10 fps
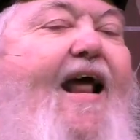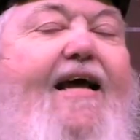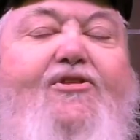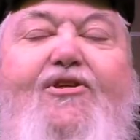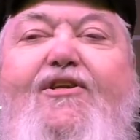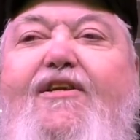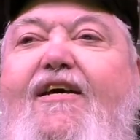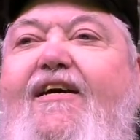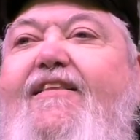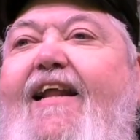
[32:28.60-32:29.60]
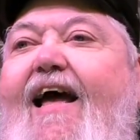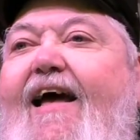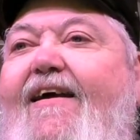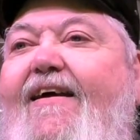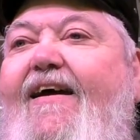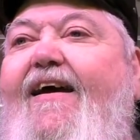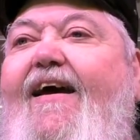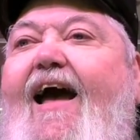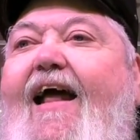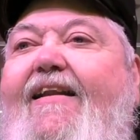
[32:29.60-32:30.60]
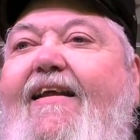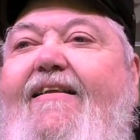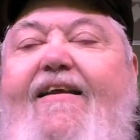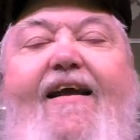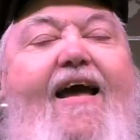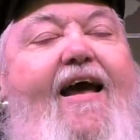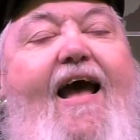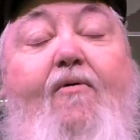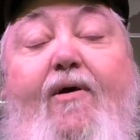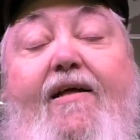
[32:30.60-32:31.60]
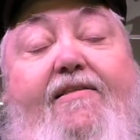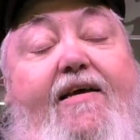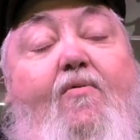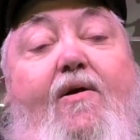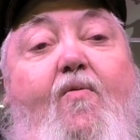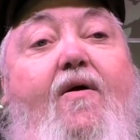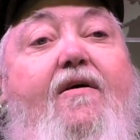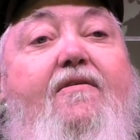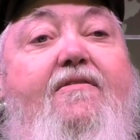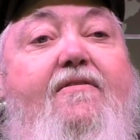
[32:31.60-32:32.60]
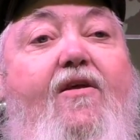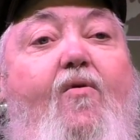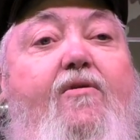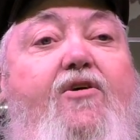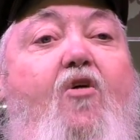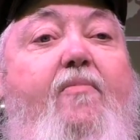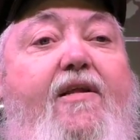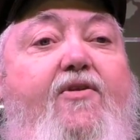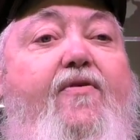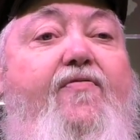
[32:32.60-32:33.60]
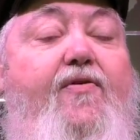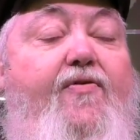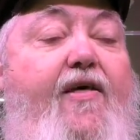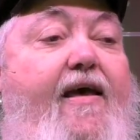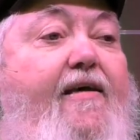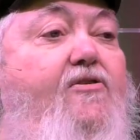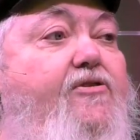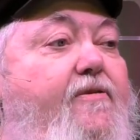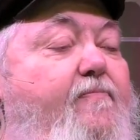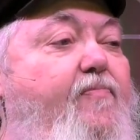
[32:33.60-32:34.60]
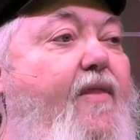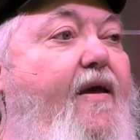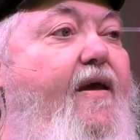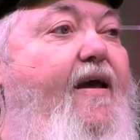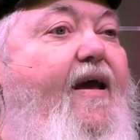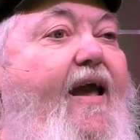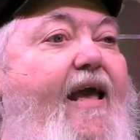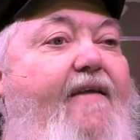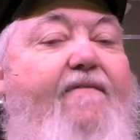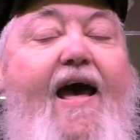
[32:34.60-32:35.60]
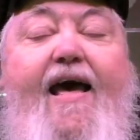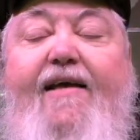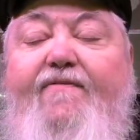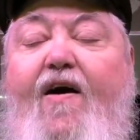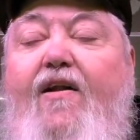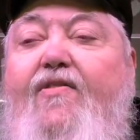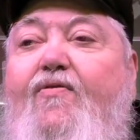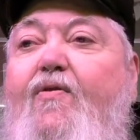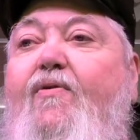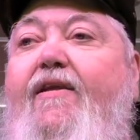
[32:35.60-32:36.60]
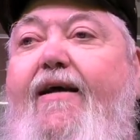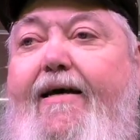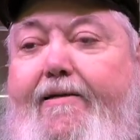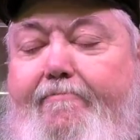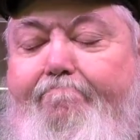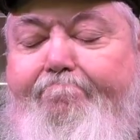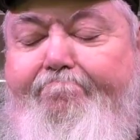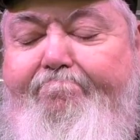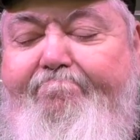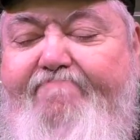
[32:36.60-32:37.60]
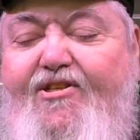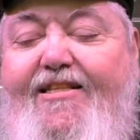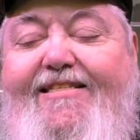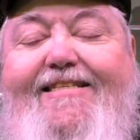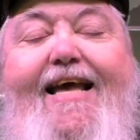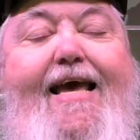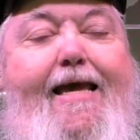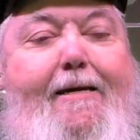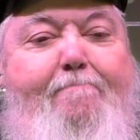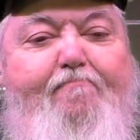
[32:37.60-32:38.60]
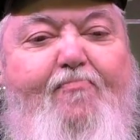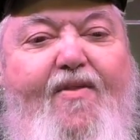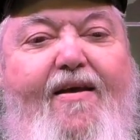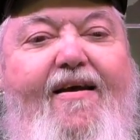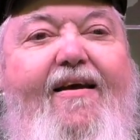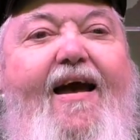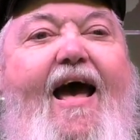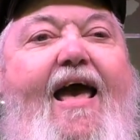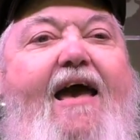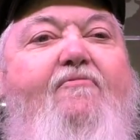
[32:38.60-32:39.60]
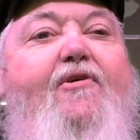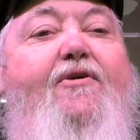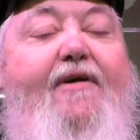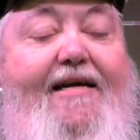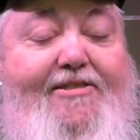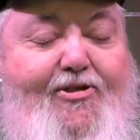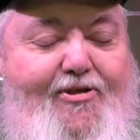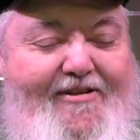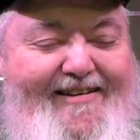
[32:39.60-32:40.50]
I should have done that I I didn't. I, well, I'll tell you what it was. The Lord told me to do a few things, and if I had followed through and done them, to this day, I have regrets.